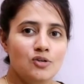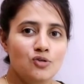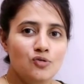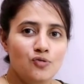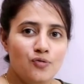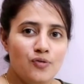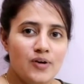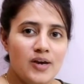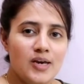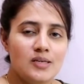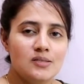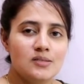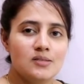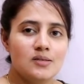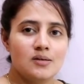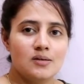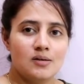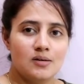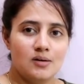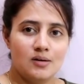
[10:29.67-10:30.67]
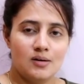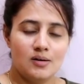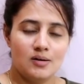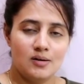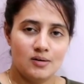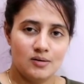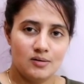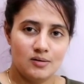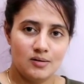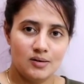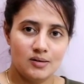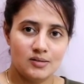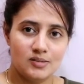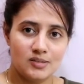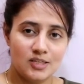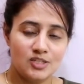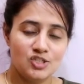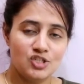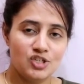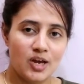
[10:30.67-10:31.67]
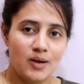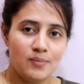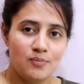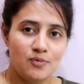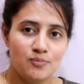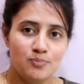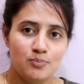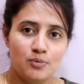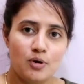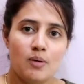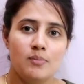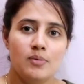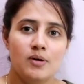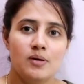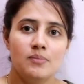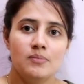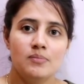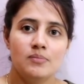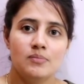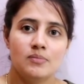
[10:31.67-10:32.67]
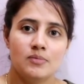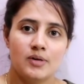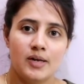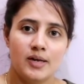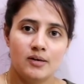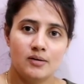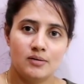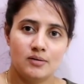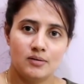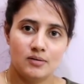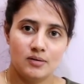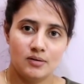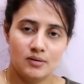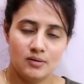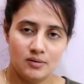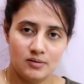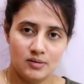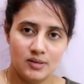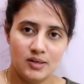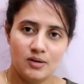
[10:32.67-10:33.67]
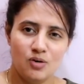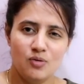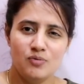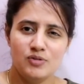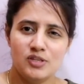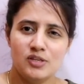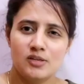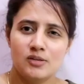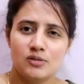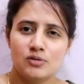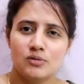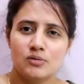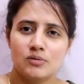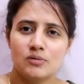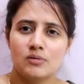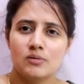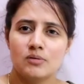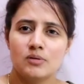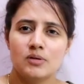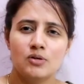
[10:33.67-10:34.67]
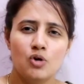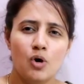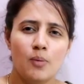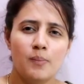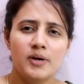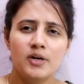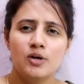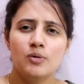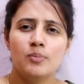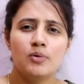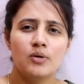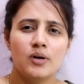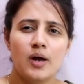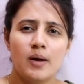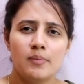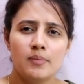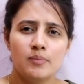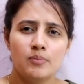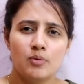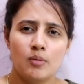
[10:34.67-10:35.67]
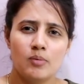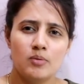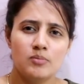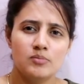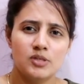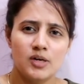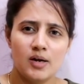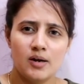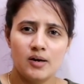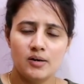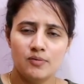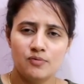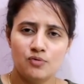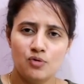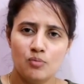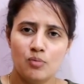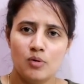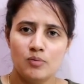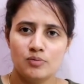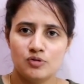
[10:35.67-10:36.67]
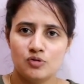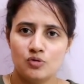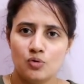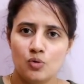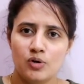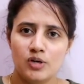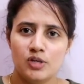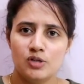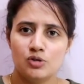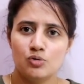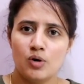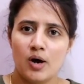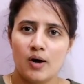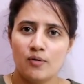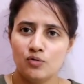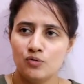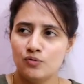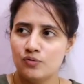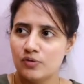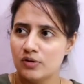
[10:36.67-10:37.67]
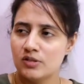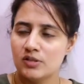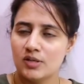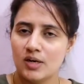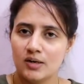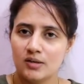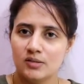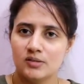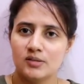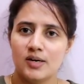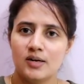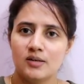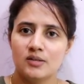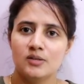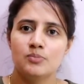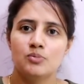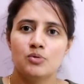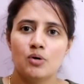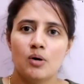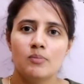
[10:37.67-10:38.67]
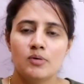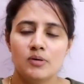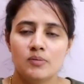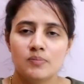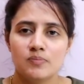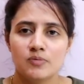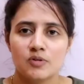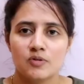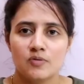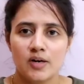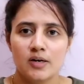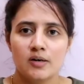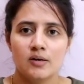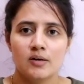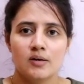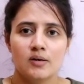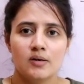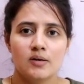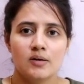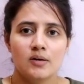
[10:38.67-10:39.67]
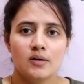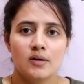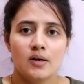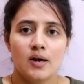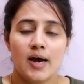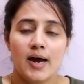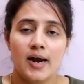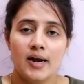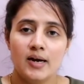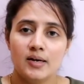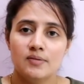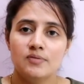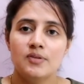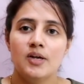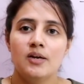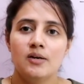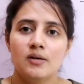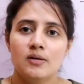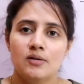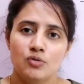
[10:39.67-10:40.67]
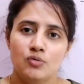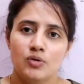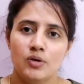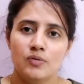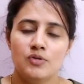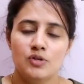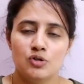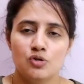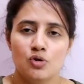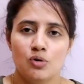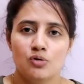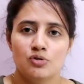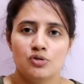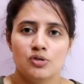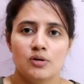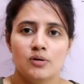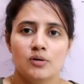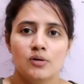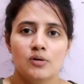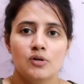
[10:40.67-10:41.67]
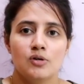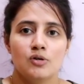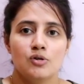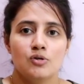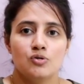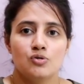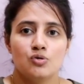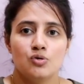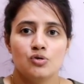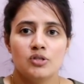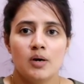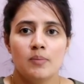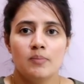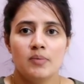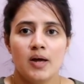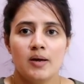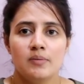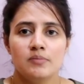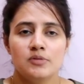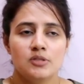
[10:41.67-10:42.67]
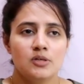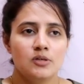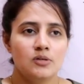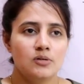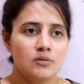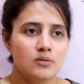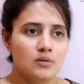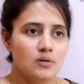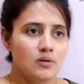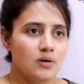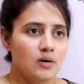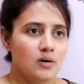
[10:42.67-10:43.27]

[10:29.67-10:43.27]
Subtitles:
you face such type of problem, like obviously in competitive programming, problems are in form of stories. You have to first understand the problem, right? And then you give the solution. So sometimes it